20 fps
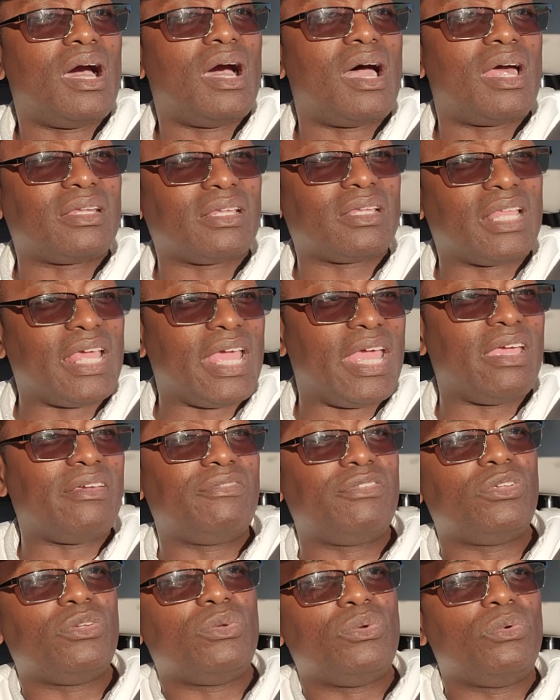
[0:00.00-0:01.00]
God
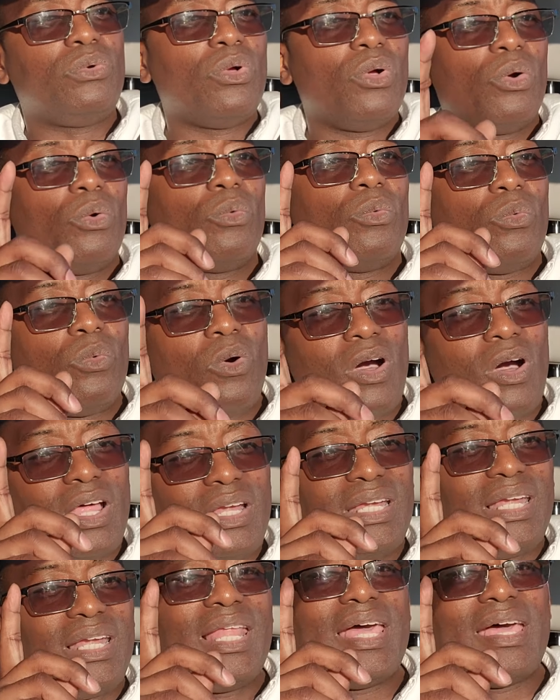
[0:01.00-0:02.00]
gave you
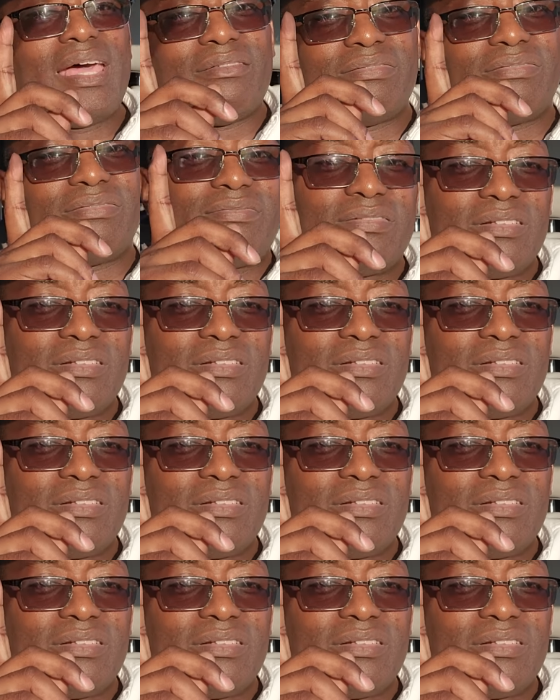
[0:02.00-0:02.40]
one left.